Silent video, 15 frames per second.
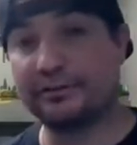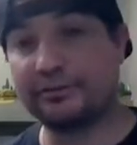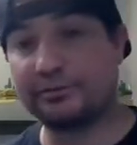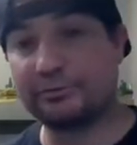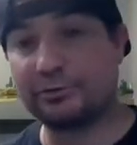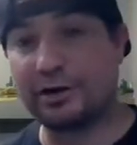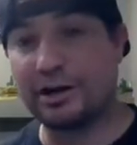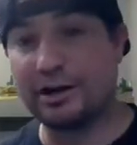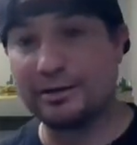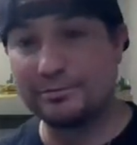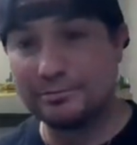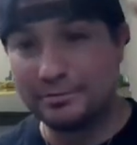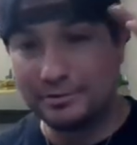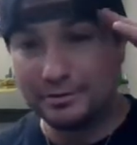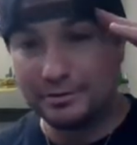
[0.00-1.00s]
subscribe,
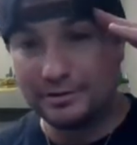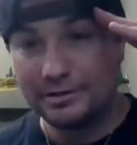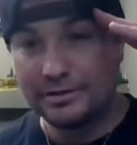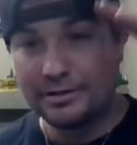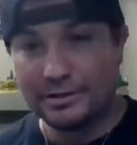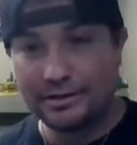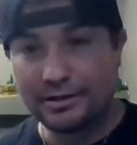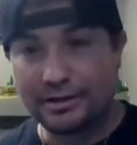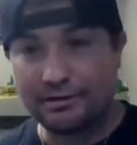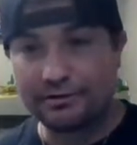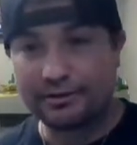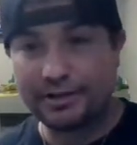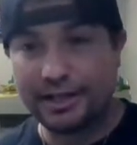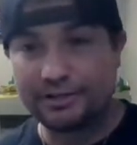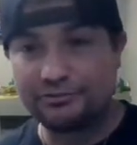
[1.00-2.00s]
and I'll
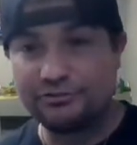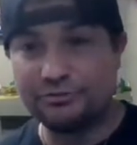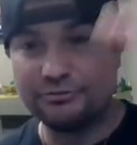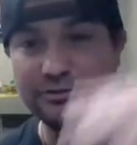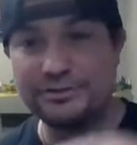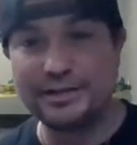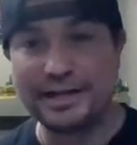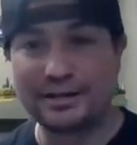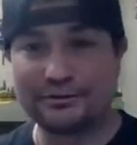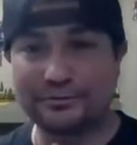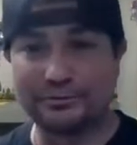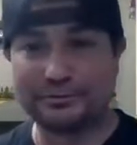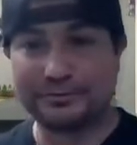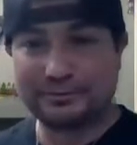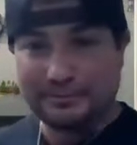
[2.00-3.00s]
catch you on the next
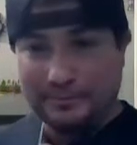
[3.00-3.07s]
one.